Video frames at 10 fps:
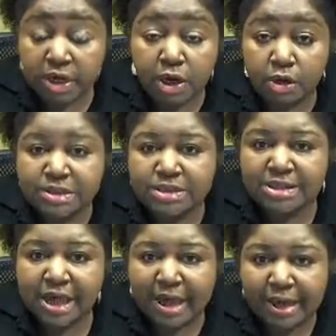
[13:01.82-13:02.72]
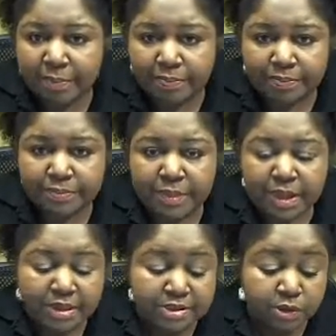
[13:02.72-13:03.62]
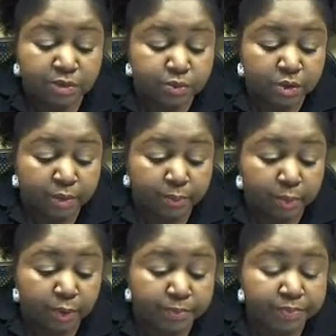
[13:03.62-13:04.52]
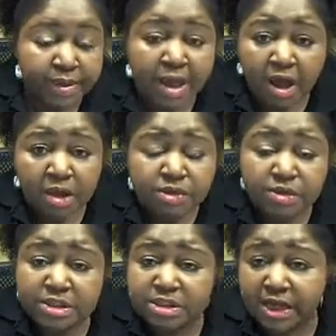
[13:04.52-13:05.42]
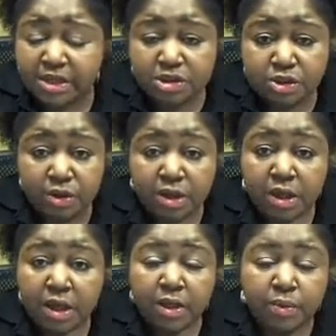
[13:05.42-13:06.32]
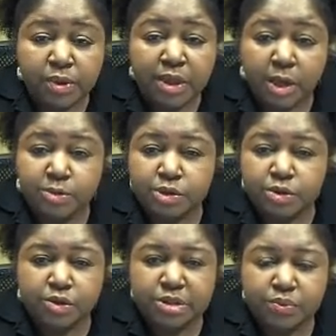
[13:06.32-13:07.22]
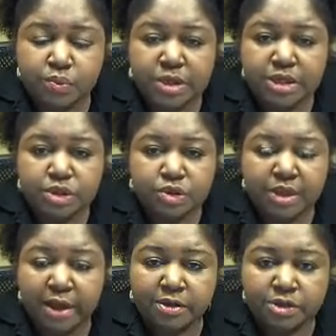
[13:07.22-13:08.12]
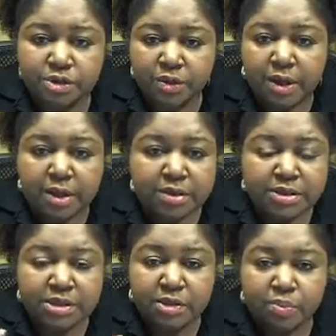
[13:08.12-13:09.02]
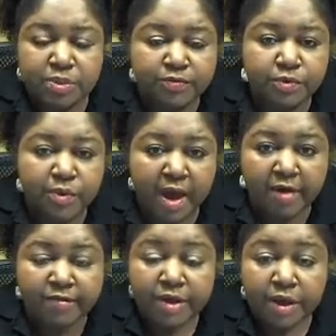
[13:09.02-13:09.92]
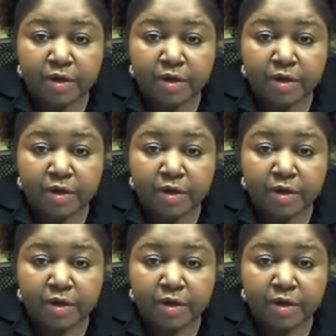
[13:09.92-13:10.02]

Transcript: hair type, and so it's real important. Also, the texture. It really helps you to read your texture to see if you have